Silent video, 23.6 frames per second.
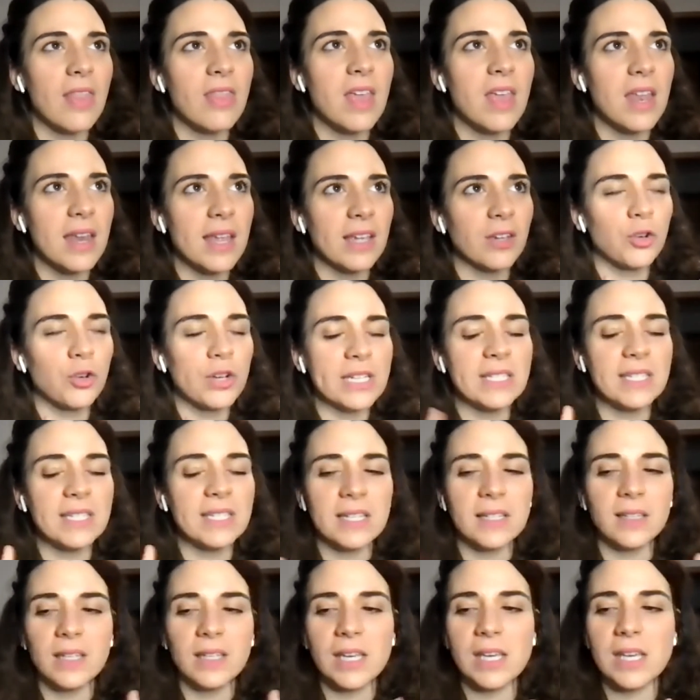And then
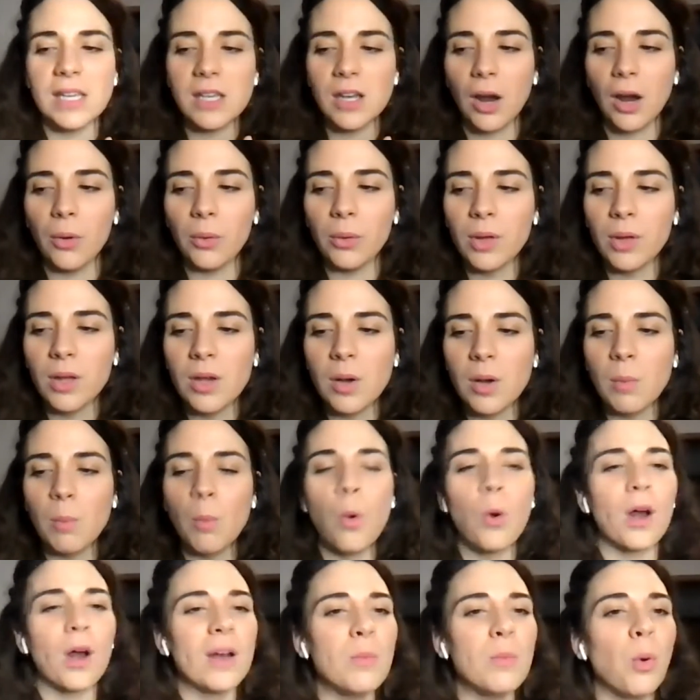increasingly,
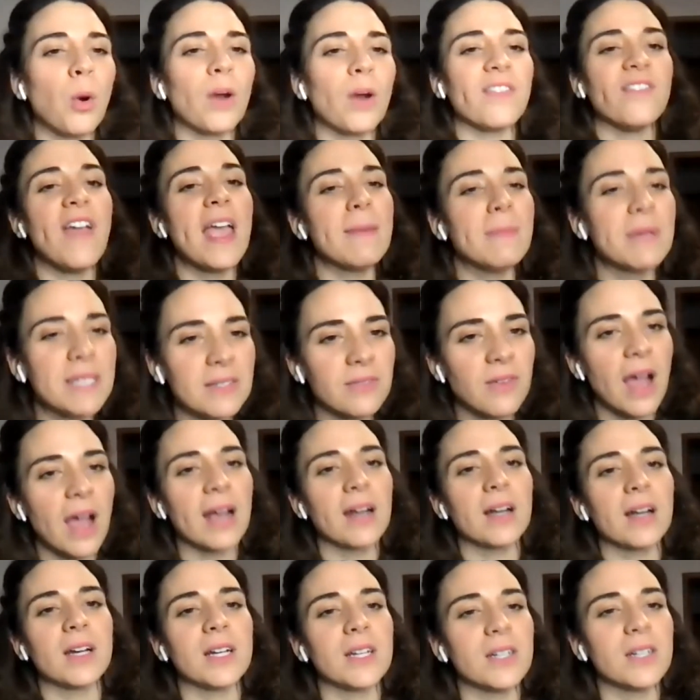more and more famous
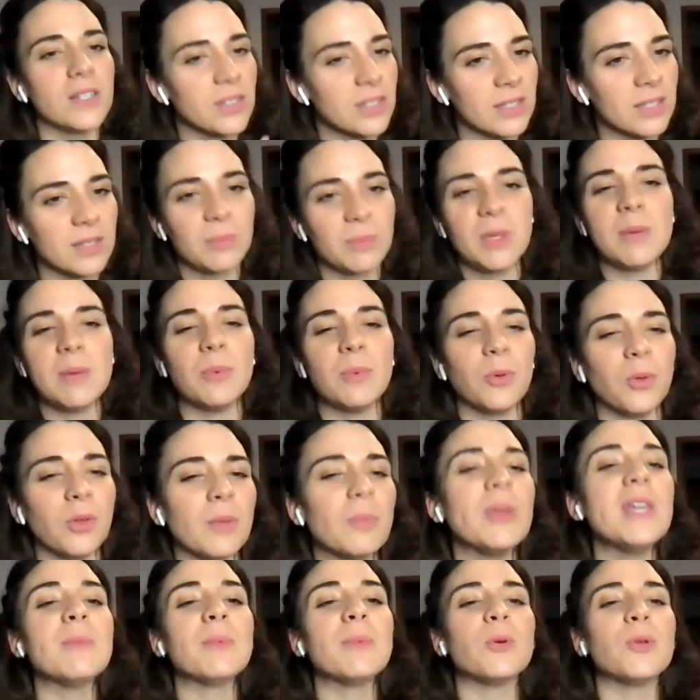fighters,
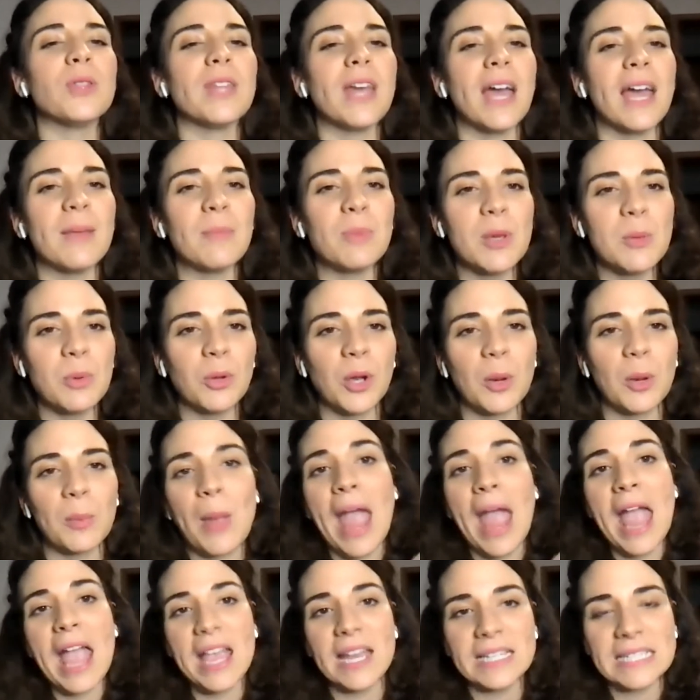the people that people are
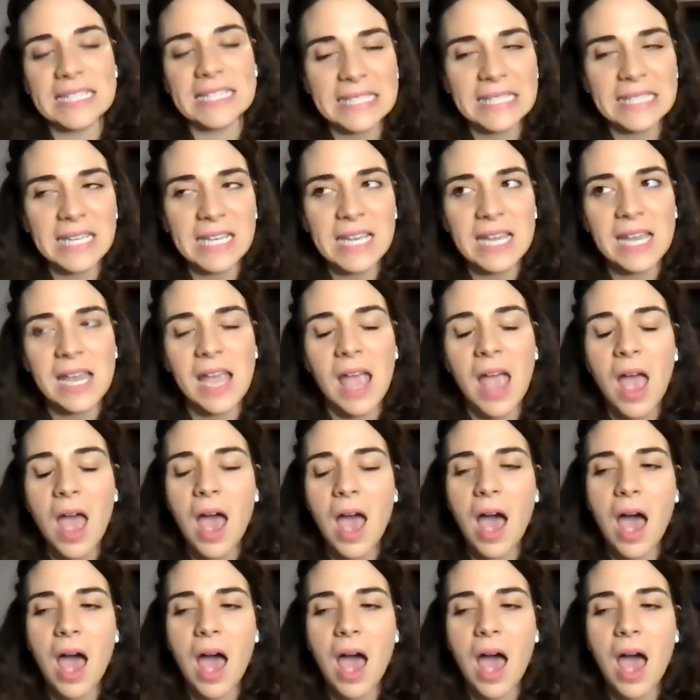paying to see.